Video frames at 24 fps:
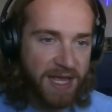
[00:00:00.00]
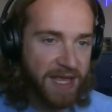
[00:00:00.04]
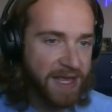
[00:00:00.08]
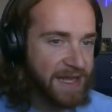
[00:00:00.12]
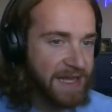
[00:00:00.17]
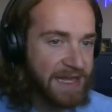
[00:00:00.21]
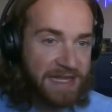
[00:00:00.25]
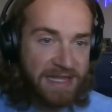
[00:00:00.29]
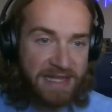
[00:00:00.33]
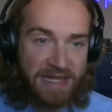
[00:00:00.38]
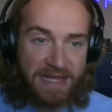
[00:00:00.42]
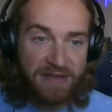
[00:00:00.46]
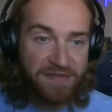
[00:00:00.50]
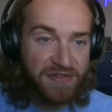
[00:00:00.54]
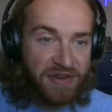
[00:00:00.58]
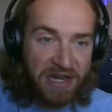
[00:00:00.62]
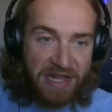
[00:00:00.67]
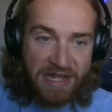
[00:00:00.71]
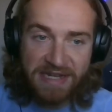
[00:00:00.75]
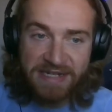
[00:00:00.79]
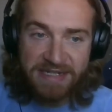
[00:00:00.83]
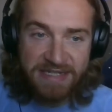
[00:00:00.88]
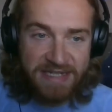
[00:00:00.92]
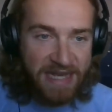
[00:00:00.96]
Even
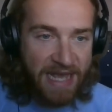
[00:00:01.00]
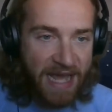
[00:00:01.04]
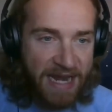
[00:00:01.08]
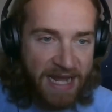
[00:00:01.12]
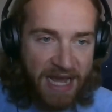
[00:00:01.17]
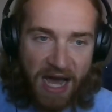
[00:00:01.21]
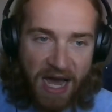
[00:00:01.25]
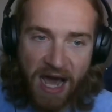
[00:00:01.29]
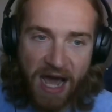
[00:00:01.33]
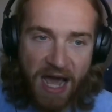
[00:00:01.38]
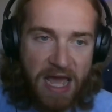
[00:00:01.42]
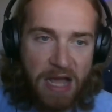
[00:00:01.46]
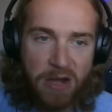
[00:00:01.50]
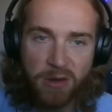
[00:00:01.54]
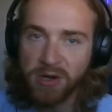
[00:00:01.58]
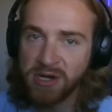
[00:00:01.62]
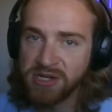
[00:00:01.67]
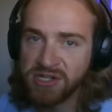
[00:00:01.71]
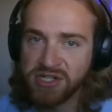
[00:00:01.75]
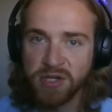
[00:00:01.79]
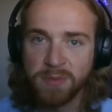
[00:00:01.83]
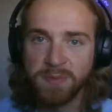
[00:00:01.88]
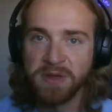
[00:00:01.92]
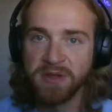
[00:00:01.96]
Indiana, Iowa
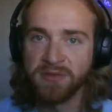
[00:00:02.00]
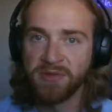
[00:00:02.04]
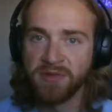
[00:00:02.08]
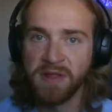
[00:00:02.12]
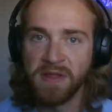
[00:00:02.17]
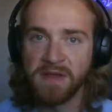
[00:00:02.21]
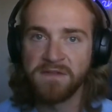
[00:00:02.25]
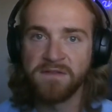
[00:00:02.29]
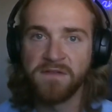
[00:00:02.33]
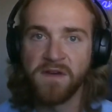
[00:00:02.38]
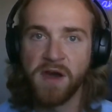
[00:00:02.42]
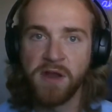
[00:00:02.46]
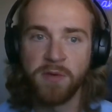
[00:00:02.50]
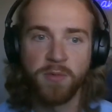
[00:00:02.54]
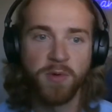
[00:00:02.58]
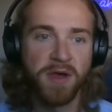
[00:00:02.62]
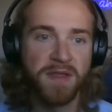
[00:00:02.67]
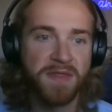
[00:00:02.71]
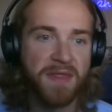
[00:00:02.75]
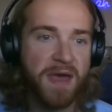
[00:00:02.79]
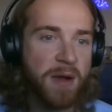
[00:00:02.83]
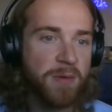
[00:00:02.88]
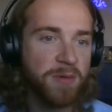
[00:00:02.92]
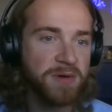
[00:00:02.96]
should be a really fun
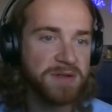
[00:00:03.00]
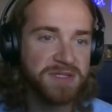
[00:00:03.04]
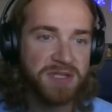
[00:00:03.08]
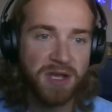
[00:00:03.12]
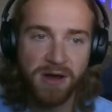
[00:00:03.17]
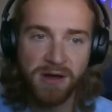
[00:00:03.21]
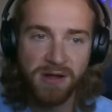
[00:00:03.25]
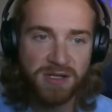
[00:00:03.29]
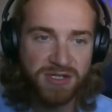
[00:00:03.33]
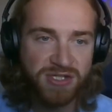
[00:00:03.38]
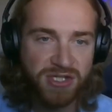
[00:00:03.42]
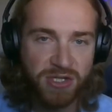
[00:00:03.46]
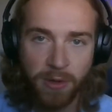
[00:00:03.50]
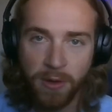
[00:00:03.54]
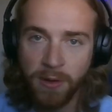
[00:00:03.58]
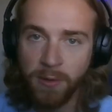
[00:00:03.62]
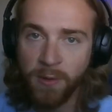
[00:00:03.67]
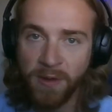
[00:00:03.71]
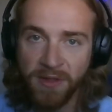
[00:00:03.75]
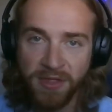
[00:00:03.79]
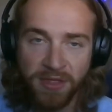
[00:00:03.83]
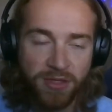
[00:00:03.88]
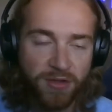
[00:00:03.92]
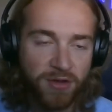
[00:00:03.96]
one. That one's also at
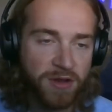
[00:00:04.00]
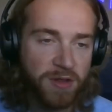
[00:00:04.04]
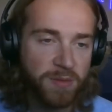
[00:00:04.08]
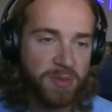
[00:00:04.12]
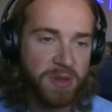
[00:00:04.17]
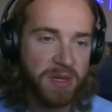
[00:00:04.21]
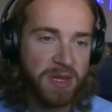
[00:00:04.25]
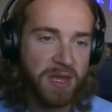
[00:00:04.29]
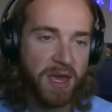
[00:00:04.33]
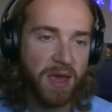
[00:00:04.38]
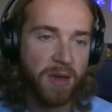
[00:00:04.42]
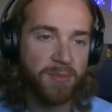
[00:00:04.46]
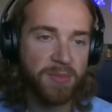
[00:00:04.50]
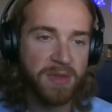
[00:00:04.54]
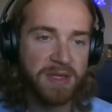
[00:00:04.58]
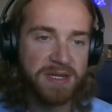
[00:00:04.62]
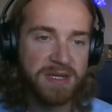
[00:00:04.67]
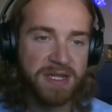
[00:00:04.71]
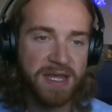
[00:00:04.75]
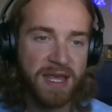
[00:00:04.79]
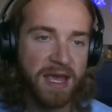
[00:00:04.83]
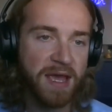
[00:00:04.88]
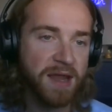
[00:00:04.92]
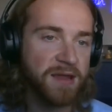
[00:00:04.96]
1:30 p.m.
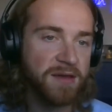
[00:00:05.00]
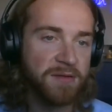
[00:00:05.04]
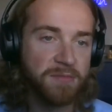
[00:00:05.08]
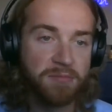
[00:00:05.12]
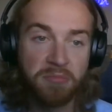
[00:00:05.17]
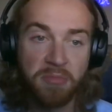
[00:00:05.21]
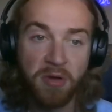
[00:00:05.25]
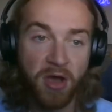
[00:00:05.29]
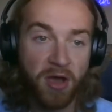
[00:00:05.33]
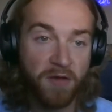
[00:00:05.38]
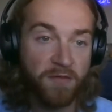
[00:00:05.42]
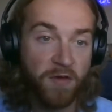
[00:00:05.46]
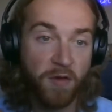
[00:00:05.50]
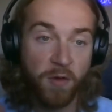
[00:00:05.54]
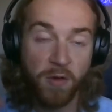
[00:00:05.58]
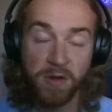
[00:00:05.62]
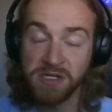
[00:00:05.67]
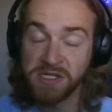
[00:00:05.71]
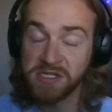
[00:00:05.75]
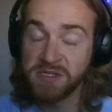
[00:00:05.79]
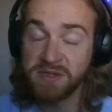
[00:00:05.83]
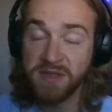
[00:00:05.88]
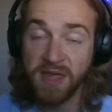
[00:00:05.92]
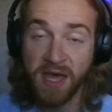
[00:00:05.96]
Indiana, of
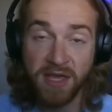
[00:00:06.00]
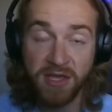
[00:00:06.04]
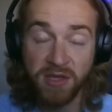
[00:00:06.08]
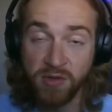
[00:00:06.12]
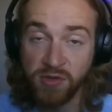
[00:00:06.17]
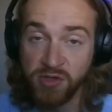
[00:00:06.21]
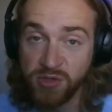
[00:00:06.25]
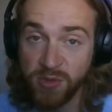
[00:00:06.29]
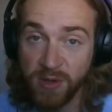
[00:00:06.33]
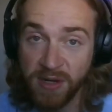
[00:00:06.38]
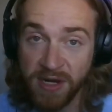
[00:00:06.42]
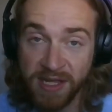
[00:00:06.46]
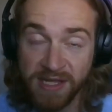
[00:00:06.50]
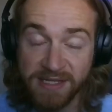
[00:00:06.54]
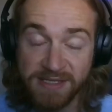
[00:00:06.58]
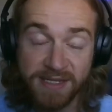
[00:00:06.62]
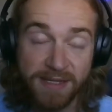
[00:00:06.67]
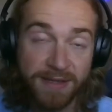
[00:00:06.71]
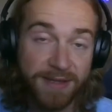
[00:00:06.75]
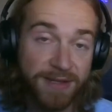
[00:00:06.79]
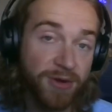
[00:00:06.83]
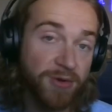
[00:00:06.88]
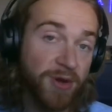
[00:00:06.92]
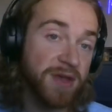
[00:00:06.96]
course, that huge win against
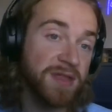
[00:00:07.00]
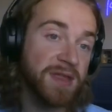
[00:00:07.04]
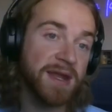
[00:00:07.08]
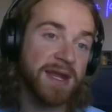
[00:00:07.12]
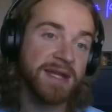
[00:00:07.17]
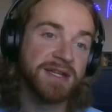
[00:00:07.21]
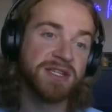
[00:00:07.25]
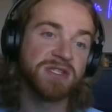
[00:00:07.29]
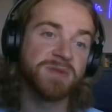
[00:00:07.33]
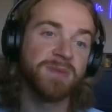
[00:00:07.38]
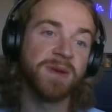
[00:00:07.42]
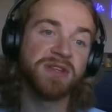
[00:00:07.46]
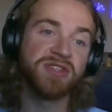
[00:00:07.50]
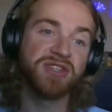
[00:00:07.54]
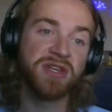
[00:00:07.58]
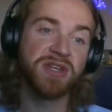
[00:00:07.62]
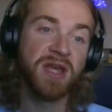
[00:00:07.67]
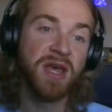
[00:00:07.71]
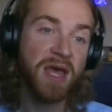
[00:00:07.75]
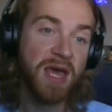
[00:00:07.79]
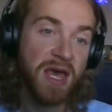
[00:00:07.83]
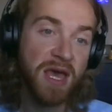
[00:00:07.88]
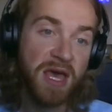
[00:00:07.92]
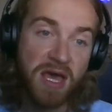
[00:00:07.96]
Illinois that I just mentioned,
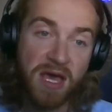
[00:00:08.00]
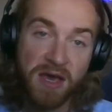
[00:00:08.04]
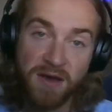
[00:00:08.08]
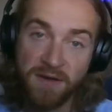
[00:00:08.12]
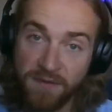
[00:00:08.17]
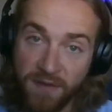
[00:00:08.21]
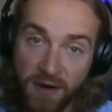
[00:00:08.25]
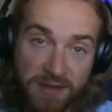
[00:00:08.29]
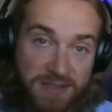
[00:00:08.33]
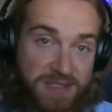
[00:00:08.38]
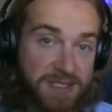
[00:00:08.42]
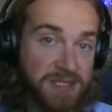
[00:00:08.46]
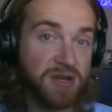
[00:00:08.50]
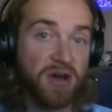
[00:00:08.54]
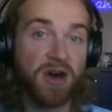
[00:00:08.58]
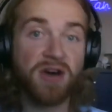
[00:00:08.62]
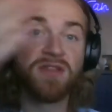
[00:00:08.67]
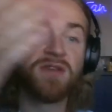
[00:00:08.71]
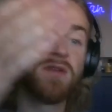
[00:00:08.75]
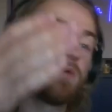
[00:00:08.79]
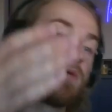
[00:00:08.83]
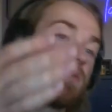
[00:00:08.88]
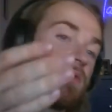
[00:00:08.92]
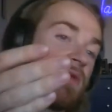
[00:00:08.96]
vaulted all
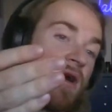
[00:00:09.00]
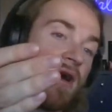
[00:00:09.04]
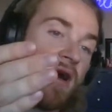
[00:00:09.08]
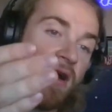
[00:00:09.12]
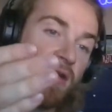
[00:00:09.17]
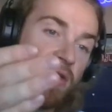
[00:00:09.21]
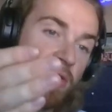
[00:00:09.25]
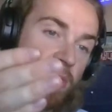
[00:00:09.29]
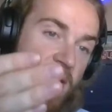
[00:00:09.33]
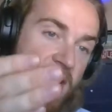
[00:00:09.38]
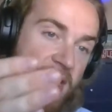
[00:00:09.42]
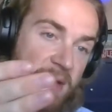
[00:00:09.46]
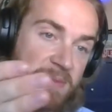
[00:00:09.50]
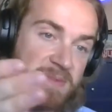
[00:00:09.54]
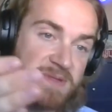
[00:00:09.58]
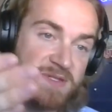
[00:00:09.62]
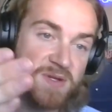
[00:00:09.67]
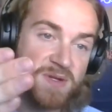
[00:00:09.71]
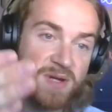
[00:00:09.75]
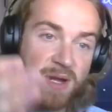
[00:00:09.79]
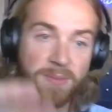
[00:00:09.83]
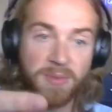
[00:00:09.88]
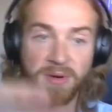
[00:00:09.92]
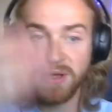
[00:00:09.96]
the way up
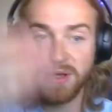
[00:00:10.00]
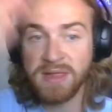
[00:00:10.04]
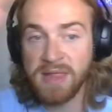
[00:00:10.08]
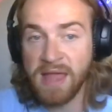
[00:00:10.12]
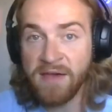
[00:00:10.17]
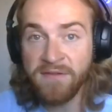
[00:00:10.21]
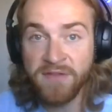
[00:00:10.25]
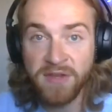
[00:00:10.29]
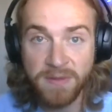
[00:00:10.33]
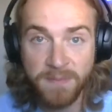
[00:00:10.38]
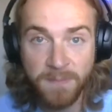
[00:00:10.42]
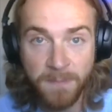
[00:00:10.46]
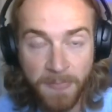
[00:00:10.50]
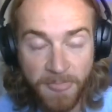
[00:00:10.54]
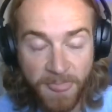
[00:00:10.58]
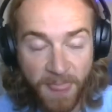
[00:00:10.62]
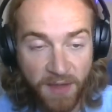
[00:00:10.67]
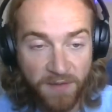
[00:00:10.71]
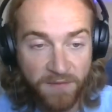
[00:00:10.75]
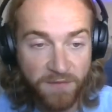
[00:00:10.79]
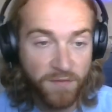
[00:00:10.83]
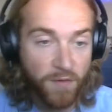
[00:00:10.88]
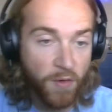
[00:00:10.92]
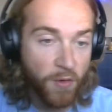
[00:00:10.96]
to number 11.
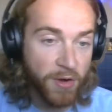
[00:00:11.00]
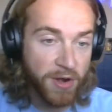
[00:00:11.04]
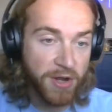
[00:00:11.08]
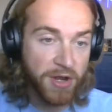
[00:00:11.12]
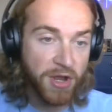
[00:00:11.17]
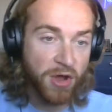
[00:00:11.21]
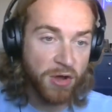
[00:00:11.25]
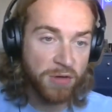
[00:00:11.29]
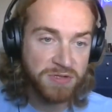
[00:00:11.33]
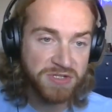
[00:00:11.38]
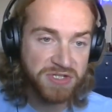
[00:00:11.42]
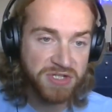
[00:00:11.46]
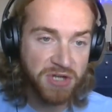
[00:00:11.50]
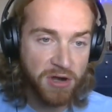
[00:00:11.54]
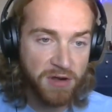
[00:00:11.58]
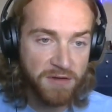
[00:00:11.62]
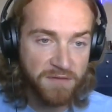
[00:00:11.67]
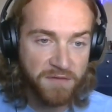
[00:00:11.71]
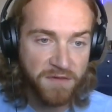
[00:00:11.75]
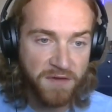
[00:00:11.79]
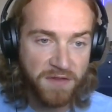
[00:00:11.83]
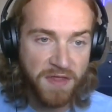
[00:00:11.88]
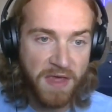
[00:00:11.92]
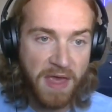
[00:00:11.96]
4-0
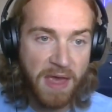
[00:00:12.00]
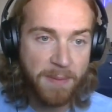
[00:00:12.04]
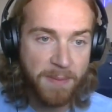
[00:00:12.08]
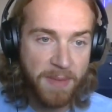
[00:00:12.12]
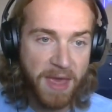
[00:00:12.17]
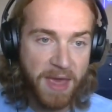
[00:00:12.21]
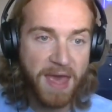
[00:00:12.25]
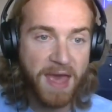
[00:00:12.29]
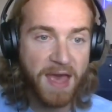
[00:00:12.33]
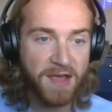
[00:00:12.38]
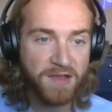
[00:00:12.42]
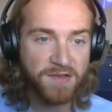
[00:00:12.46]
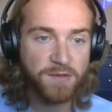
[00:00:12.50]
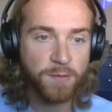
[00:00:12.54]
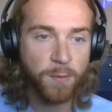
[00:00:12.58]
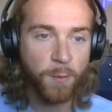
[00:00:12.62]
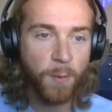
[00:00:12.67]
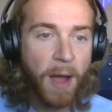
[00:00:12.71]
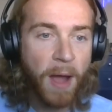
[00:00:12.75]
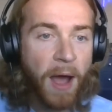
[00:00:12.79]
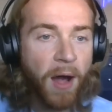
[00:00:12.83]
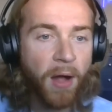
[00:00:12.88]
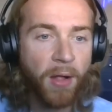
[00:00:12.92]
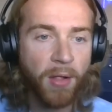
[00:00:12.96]
start for them as
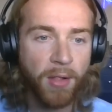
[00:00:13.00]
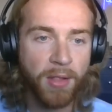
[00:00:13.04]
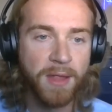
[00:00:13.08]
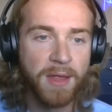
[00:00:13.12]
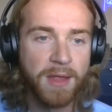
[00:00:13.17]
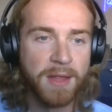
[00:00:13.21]
well.